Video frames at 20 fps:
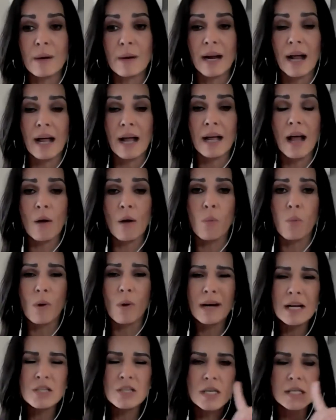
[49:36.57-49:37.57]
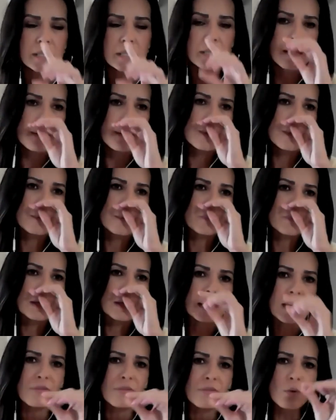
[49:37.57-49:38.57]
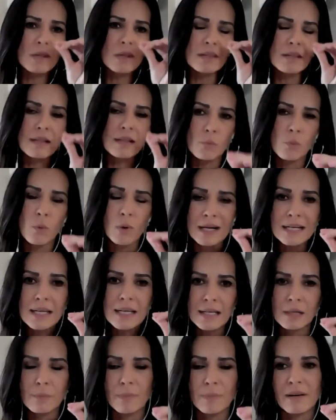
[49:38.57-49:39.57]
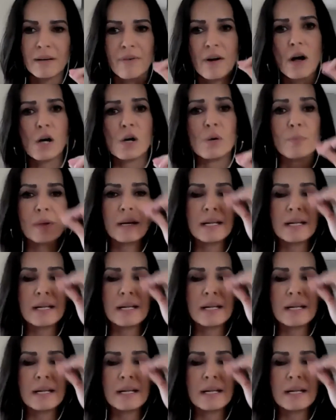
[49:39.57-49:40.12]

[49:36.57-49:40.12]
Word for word: But I want to just leave you with one little bit of hope.